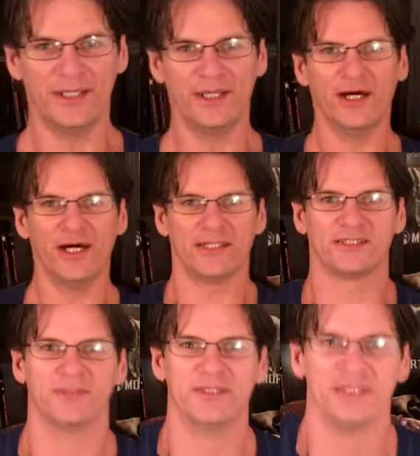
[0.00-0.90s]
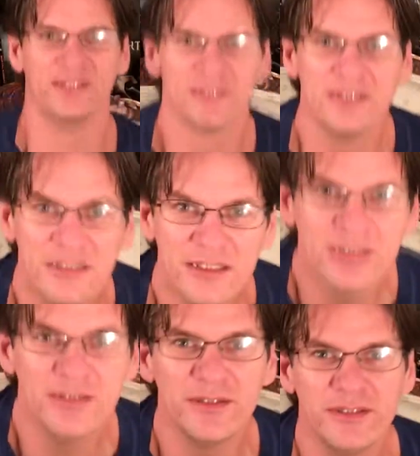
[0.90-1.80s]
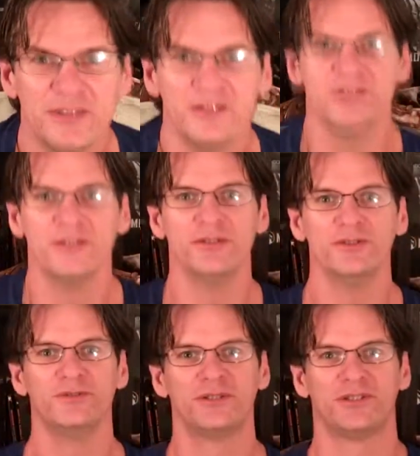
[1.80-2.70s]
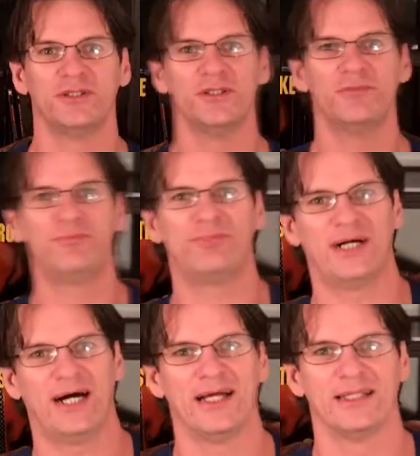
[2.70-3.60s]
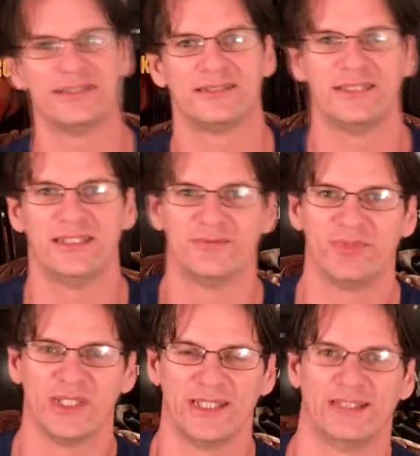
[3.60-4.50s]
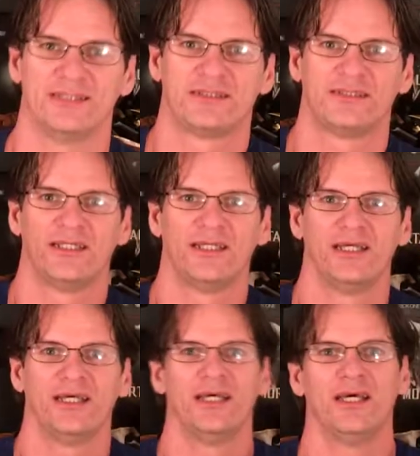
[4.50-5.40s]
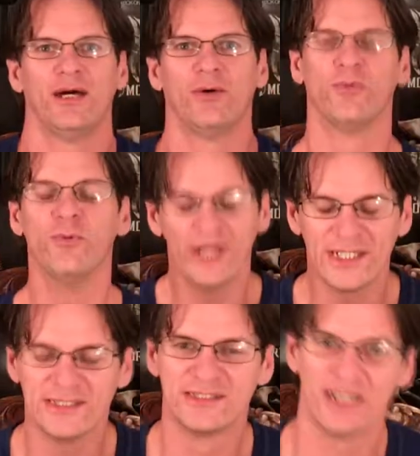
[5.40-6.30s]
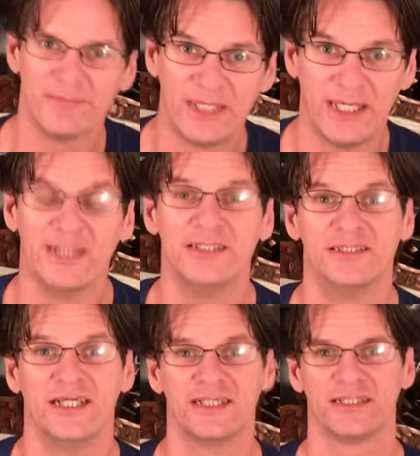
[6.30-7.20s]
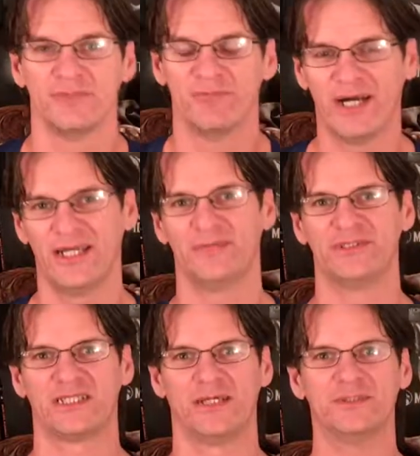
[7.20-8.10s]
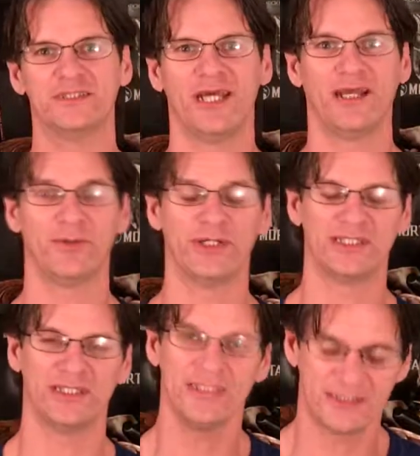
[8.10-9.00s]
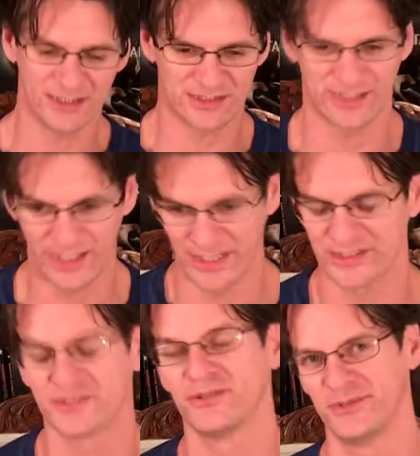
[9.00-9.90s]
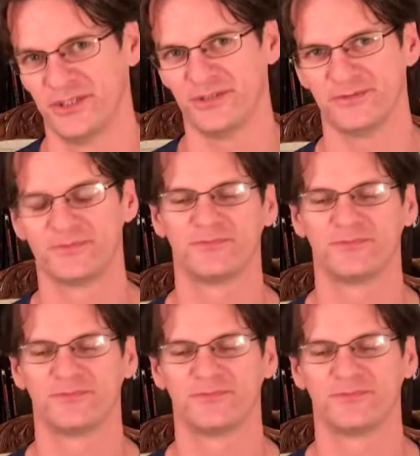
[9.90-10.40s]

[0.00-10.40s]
nuts with this new YouTube policy in place. What is up, Kaged Nation? My name is Kevin Jackwitz, and this is the Kaged Review.